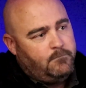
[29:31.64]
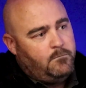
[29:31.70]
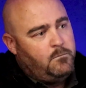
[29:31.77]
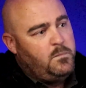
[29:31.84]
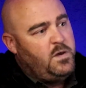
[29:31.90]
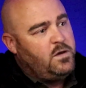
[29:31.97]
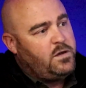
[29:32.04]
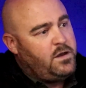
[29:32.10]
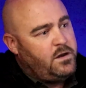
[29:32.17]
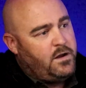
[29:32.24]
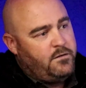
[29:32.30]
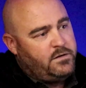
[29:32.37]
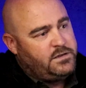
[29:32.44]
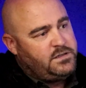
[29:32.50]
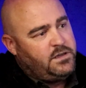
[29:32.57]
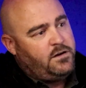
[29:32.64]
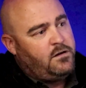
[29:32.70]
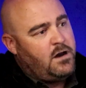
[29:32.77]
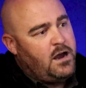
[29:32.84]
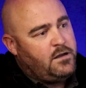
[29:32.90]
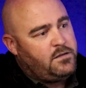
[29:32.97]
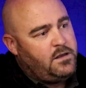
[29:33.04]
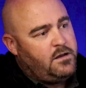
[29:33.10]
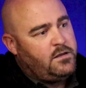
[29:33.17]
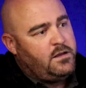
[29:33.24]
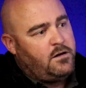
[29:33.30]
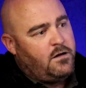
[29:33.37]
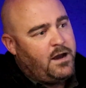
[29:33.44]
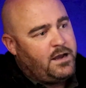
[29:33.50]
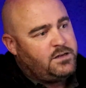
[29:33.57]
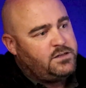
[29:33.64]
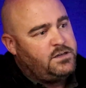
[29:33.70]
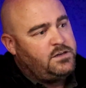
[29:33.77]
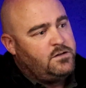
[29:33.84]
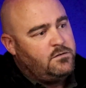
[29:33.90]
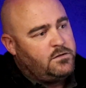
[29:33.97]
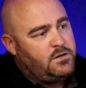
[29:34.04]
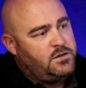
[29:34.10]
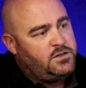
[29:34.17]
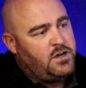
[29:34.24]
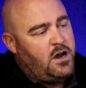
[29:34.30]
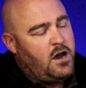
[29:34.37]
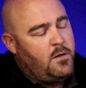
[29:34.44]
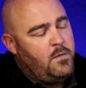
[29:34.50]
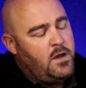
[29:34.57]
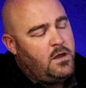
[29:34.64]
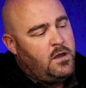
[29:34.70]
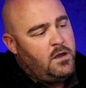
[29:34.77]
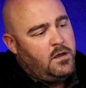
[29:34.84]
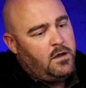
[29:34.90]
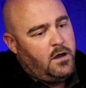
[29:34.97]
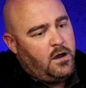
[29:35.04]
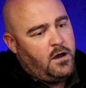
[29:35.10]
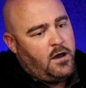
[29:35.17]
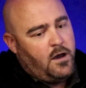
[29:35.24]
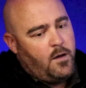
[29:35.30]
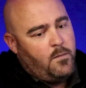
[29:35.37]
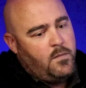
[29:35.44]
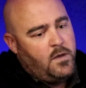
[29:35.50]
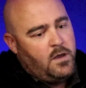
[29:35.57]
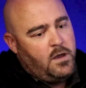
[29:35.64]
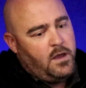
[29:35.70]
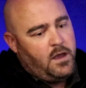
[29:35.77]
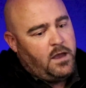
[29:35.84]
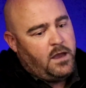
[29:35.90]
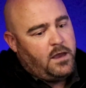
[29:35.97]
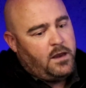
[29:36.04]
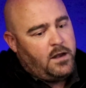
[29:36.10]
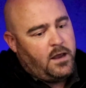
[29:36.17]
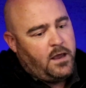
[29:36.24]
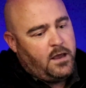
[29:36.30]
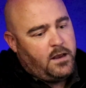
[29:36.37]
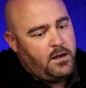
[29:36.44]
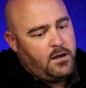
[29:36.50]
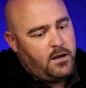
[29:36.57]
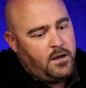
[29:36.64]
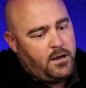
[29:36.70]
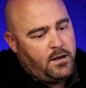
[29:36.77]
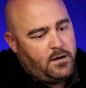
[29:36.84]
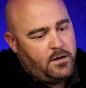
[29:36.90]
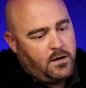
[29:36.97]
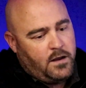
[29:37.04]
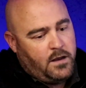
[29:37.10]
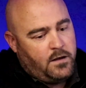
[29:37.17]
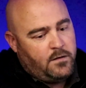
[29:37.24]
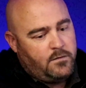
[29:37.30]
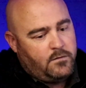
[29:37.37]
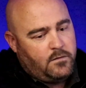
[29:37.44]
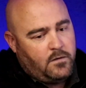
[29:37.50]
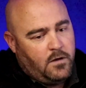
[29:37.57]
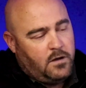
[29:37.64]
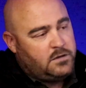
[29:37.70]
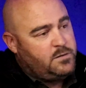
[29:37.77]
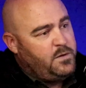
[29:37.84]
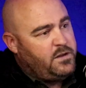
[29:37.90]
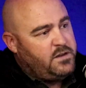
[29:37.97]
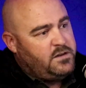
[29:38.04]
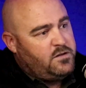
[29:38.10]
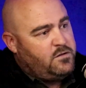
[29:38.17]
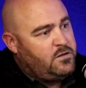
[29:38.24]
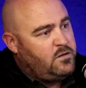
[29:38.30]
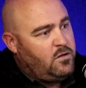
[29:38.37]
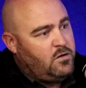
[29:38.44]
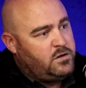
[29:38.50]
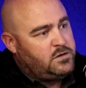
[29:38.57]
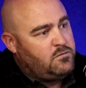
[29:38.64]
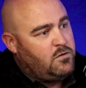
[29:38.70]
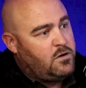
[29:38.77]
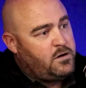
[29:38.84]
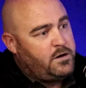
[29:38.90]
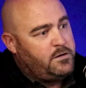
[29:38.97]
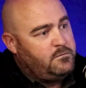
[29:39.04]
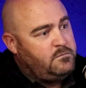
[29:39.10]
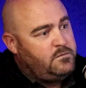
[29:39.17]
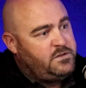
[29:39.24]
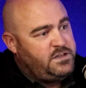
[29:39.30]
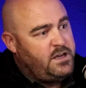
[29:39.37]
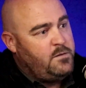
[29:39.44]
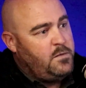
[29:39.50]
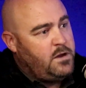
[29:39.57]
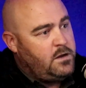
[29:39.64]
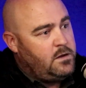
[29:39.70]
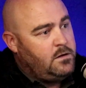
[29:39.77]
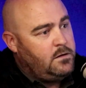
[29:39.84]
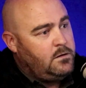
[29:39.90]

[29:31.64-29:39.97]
million of us that are out there that are actually doing the job, and ultimately doing the Lord's work. And send me.